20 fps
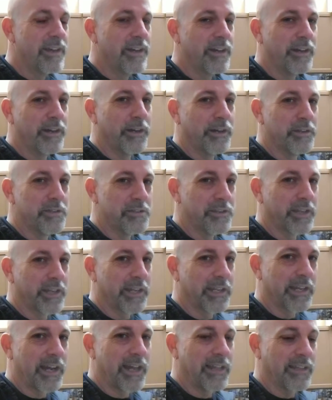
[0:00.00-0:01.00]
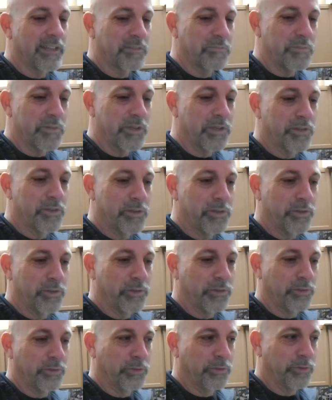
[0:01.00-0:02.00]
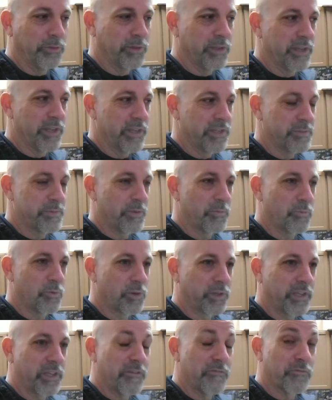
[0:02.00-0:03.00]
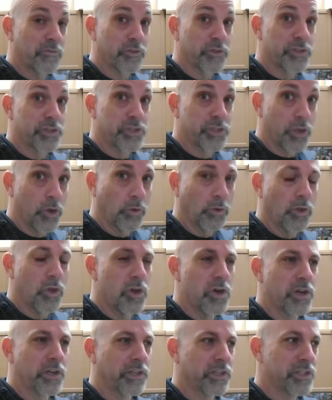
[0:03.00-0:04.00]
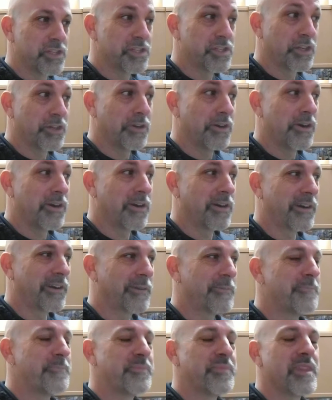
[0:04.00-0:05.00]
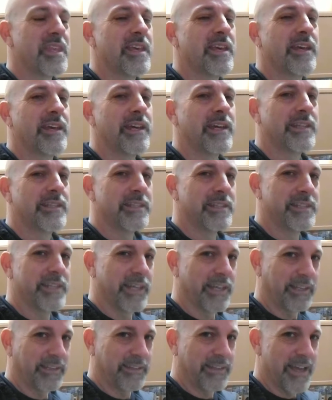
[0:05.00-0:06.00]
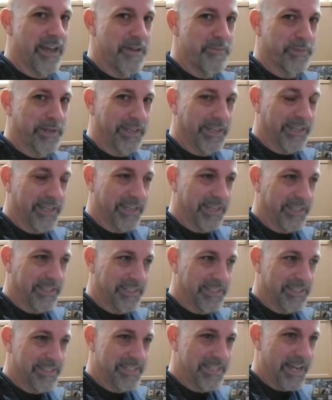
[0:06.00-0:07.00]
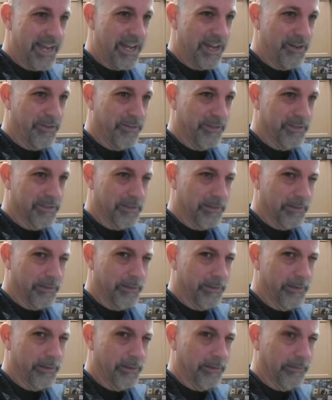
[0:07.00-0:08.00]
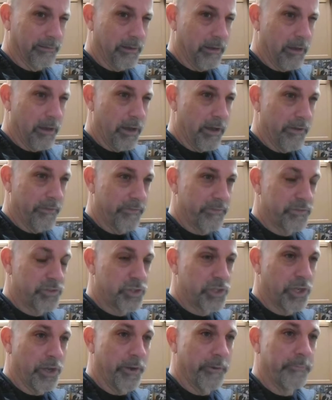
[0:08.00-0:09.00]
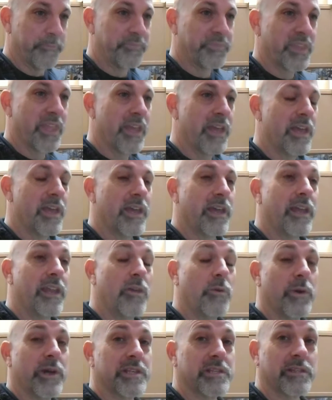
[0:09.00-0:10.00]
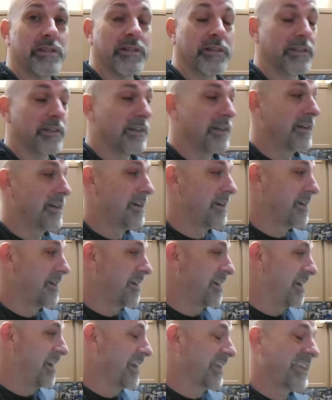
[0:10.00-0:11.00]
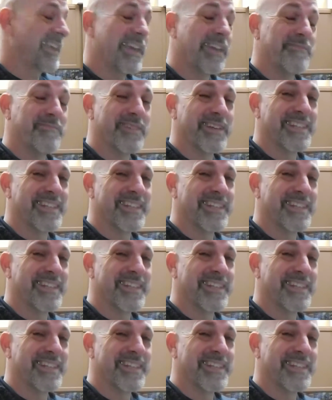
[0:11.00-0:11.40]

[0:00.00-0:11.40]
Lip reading: You get a guy like me who has been working for so long and so hard. To take that many days down is a little tough. So, anyways, look, I came